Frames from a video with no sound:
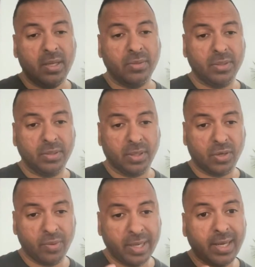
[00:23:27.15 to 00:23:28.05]
the
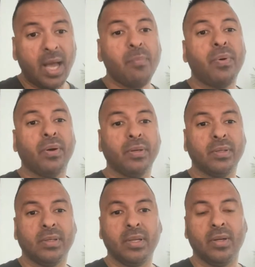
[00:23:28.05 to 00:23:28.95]
correct output,
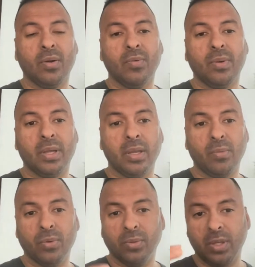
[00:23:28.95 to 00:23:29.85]
it
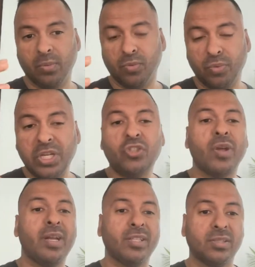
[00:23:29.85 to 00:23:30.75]
will
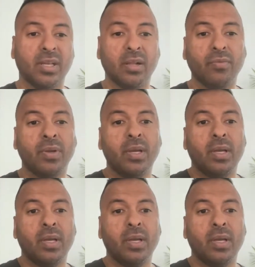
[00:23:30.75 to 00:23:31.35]
retrain itself